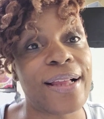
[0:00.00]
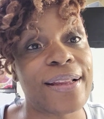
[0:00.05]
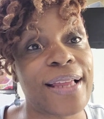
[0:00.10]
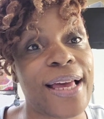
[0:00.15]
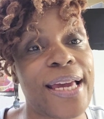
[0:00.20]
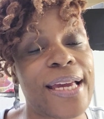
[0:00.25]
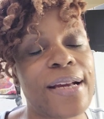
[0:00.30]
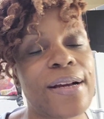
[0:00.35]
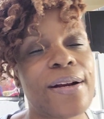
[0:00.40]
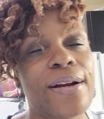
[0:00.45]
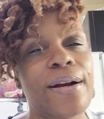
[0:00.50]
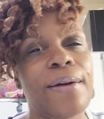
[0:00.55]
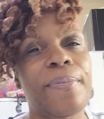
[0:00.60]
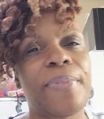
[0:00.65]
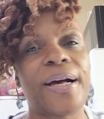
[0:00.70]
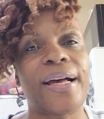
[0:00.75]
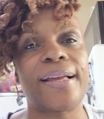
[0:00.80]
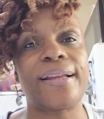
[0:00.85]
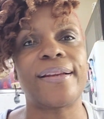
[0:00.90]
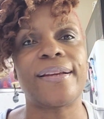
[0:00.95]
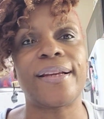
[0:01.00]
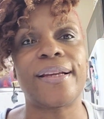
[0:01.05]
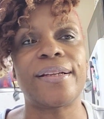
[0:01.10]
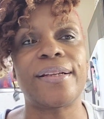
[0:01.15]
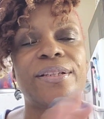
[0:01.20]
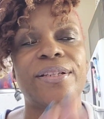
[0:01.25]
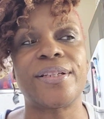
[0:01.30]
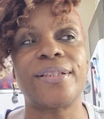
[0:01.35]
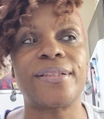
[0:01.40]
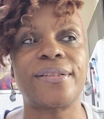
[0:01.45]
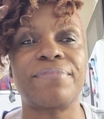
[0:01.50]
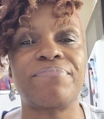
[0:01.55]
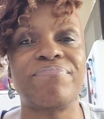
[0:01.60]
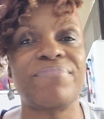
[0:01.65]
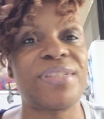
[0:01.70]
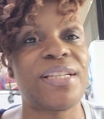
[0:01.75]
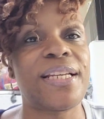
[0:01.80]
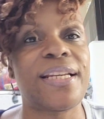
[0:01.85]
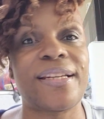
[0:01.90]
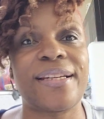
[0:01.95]
like her, but
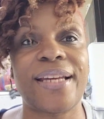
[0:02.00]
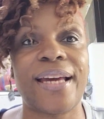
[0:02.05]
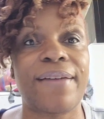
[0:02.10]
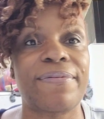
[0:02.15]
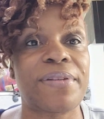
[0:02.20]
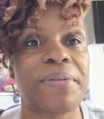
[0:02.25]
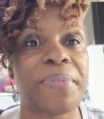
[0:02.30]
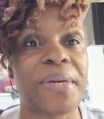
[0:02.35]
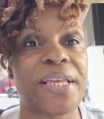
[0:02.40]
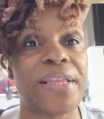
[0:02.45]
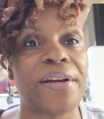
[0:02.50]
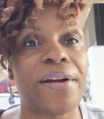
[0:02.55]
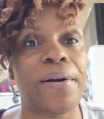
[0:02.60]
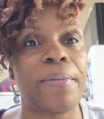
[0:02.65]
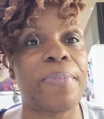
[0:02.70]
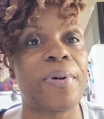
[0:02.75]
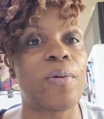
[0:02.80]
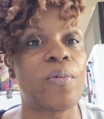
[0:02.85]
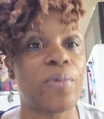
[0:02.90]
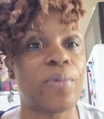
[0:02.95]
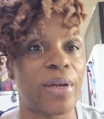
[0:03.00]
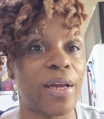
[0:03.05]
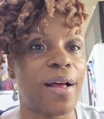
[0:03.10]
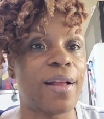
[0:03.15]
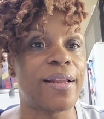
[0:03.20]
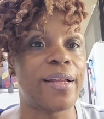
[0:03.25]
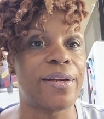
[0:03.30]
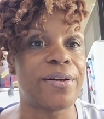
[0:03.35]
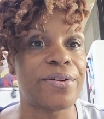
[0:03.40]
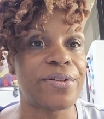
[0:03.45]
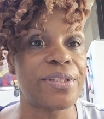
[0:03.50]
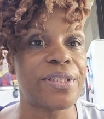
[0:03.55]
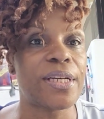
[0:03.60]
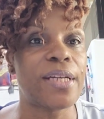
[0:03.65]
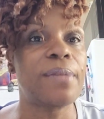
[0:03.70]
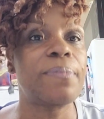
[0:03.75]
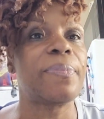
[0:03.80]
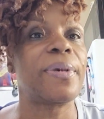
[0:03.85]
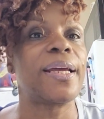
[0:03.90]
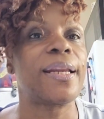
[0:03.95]
she didn't have to be there, but we all
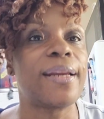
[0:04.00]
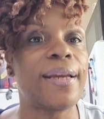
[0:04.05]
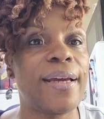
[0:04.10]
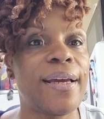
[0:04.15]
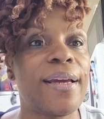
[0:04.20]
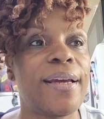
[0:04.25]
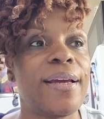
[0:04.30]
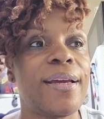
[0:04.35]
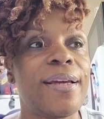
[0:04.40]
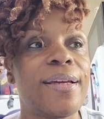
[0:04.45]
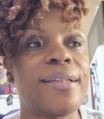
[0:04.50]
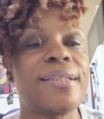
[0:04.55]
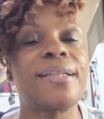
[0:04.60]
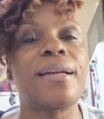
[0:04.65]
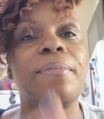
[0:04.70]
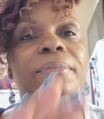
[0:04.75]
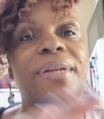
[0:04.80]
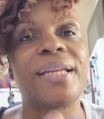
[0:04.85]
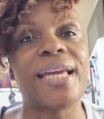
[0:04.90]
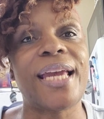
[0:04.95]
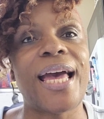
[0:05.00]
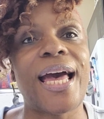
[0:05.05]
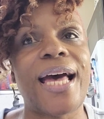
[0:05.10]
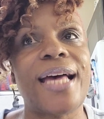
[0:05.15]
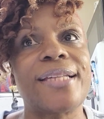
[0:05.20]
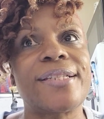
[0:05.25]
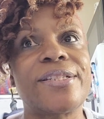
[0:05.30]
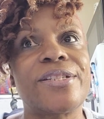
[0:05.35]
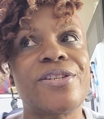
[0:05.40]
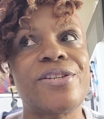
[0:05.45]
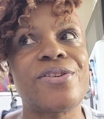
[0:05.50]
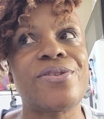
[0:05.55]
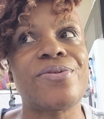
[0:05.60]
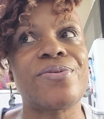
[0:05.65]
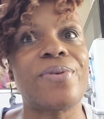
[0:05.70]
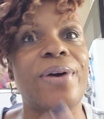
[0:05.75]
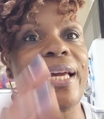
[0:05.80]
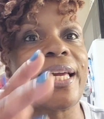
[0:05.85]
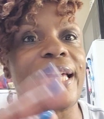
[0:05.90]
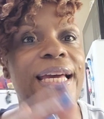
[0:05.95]
understood. But somebody has
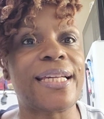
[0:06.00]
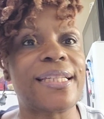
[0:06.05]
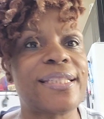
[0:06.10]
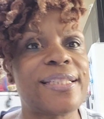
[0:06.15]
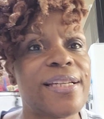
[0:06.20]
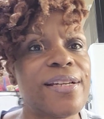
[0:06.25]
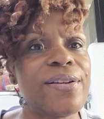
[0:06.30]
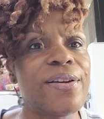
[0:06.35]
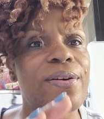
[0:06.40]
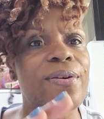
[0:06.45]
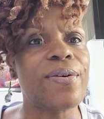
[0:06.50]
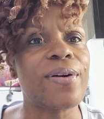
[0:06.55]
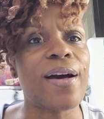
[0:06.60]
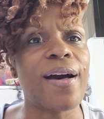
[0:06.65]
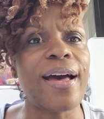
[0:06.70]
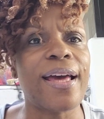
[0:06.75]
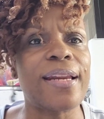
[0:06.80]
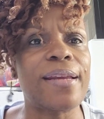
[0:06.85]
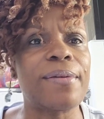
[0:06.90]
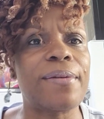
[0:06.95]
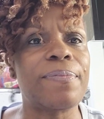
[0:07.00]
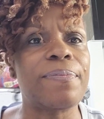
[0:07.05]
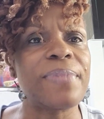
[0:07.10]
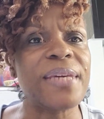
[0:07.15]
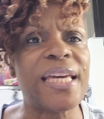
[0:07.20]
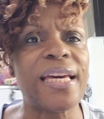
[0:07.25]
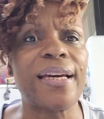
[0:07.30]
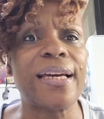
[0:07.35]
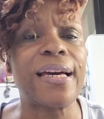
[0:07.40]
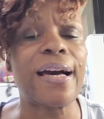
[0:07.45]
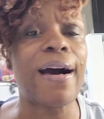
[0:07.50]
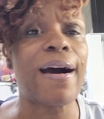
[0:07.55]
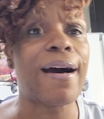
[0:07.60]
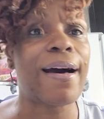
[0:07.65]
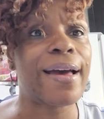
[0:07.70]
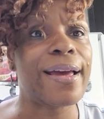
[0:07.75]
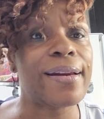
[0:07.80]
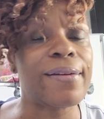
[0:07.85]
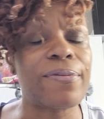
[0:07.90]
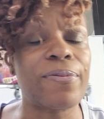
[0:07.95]
to, I guess, kind of be a
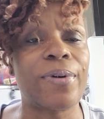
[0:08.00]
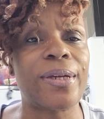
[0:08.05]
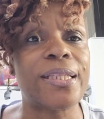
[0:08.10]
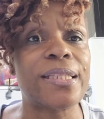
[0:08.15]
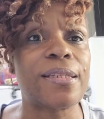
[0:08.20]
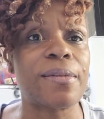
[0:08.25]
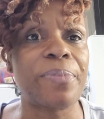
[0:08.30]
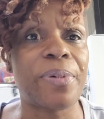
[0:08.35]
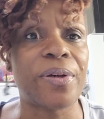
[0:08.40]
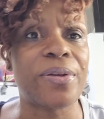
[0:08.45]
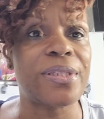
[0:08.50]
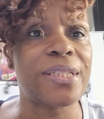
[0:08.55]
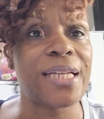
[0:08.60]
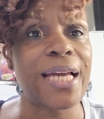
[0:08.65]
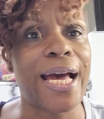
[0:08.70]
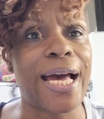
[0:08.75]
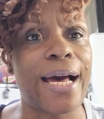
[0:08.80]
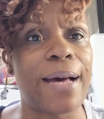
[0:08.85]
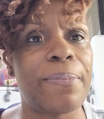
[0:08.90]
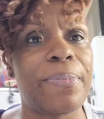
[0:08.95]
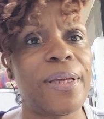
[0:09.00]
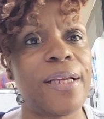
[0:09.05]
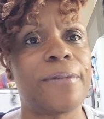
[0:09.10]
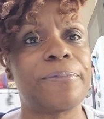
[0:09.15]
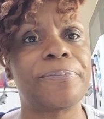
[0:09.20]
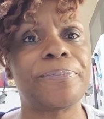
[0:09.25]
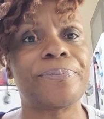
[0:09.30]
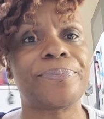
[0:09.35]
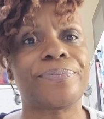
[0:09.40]
guide of what's supposed to happen.